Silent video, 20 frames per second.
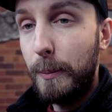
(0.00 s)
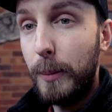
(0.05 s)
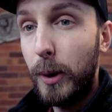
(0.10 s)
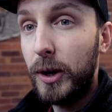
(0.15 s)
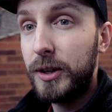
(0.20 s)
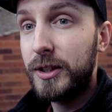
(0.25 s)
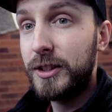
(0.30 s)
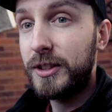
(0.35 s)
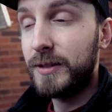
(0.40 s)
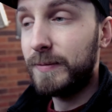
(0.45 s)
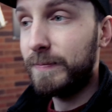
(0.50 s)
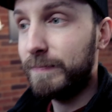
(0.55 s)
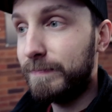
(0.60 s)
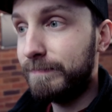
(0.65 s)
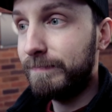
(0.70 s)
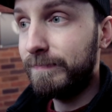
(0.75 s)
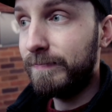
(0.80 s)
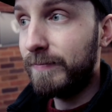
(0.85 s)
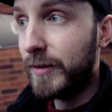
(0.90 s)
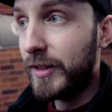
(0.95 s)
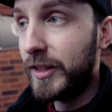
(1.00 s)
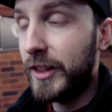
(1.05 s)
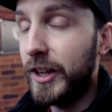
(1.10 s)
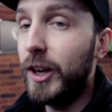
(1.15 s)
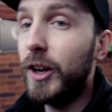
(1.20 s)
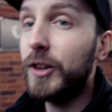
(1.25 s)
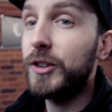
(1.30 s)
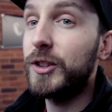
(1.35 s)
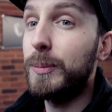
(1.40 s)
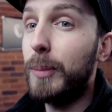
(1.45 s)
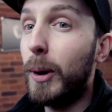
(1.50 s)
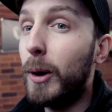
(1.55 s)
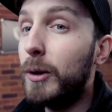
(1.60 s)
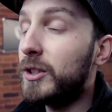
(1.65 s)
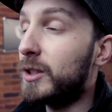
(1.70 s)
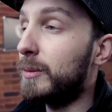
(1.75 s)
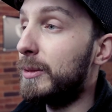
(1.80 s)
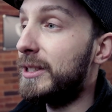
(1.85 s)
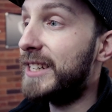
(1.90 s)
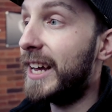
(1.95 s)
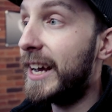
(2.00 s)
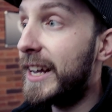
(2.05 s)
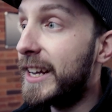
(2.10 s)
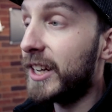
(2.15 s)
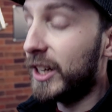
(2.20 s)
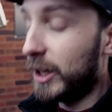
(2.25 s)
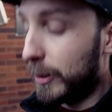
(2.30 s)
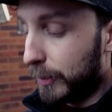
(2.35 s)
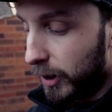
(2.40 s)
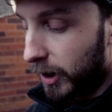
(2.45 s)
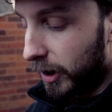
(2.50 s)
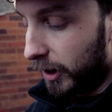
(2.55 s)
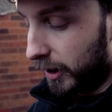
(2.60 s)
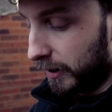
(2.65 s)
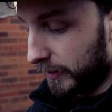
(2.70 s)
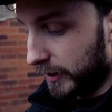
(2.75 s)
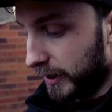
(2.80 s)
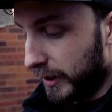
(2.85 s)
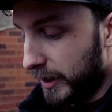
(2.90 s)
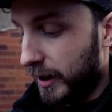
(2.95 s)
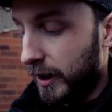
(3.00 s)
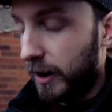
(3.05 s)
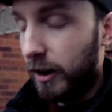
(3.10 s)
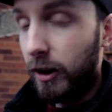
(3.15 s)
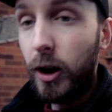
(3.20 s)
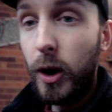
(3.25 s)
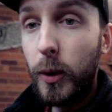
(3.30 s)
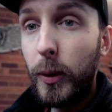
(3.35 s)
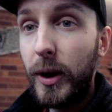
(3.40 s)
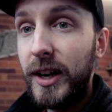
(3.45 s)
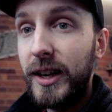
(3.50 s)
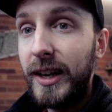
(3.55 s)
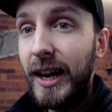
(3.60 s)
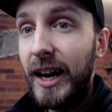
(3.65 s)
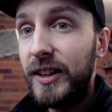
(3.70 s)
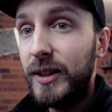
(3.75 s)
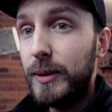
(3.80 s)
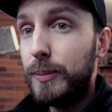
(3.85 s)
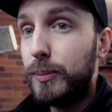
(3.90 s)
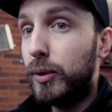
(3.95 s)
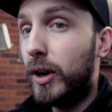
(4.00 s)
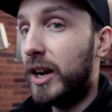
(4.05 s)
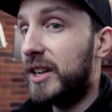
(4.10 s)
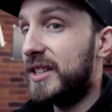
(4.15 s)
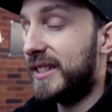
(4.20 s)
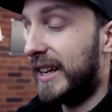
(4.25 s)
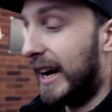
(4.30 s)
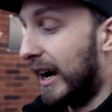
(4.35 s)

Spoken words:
but they're not supposed to be taken apart. I went and had it pressed